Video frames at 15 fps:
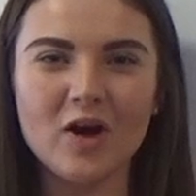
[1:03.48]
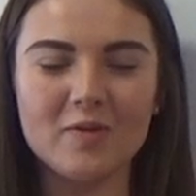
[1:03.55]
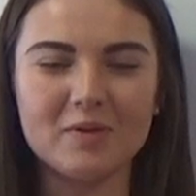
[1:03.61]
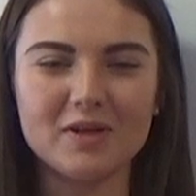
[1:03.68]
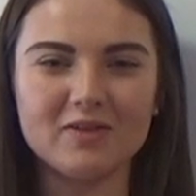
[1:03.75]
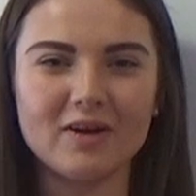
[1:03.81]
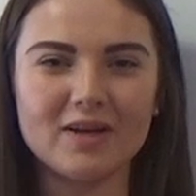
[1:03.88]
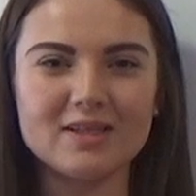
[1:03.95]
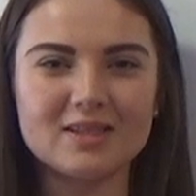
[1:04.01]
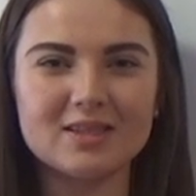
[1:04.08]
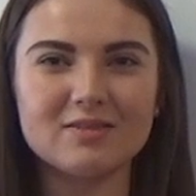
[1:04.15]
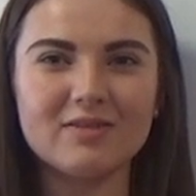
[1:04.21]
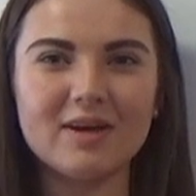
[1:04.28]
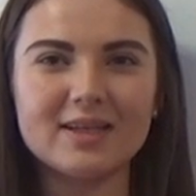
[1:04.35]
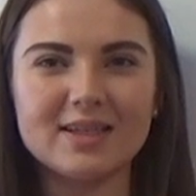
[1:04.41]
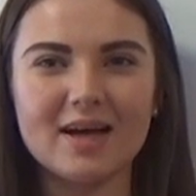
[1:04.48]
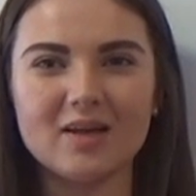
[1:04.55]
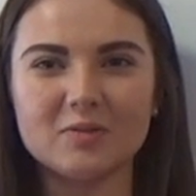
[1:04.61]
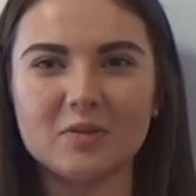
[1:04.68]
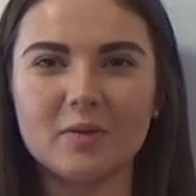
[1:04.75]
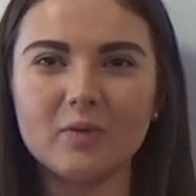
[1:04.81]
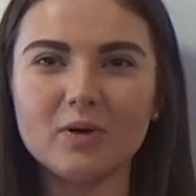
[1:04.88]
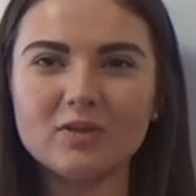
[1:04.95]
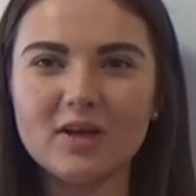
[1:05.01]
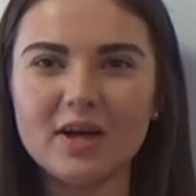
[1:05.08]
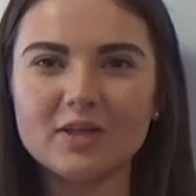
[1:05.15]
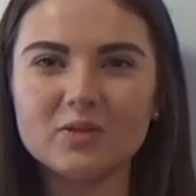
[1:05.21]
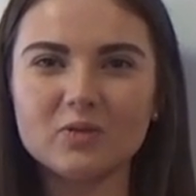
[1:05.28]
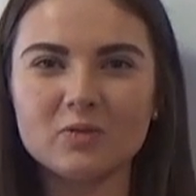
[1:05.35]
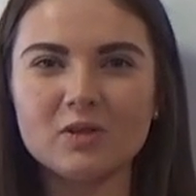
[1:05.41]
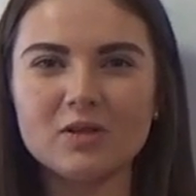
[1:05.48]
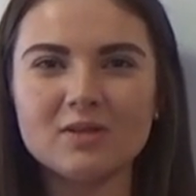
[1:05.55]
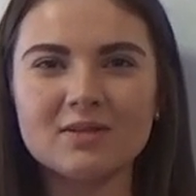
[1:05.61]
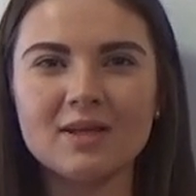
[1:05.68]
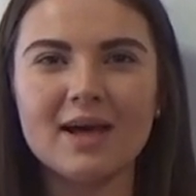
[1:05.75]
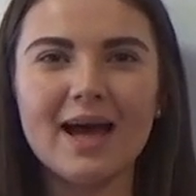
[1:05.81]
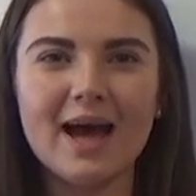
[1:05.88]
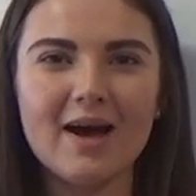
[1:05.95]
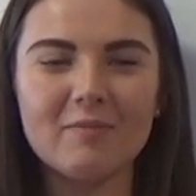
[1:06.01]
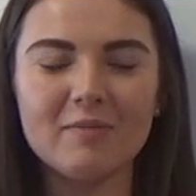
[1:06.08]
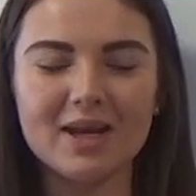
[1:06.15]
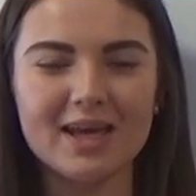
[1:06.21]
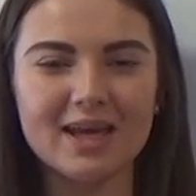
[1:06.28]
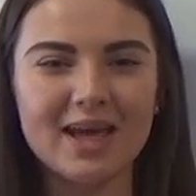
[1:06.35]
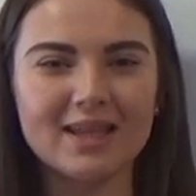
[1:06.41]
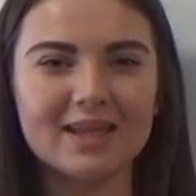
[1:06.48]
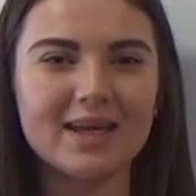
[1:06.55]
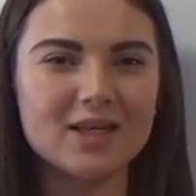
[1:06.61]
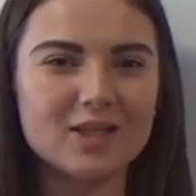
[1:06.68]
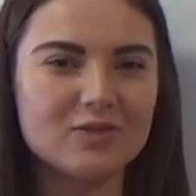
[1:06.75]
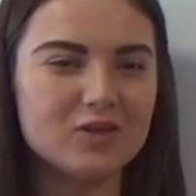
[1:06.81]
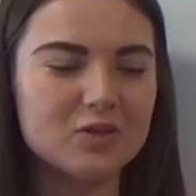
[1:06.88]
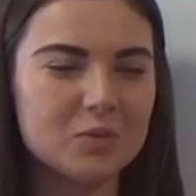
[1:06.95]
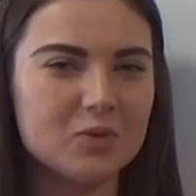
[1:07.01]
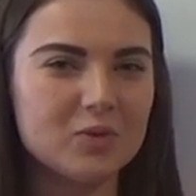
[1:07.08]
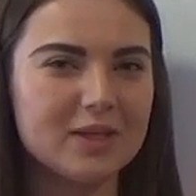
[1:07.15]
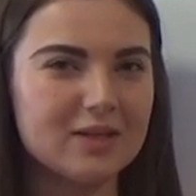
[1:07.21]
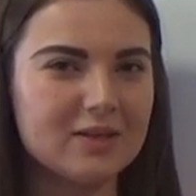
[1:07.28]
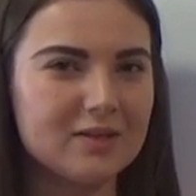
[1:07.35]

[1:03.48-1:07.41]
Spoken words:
opening credits to find out about what titles we used, how many, and the intervals between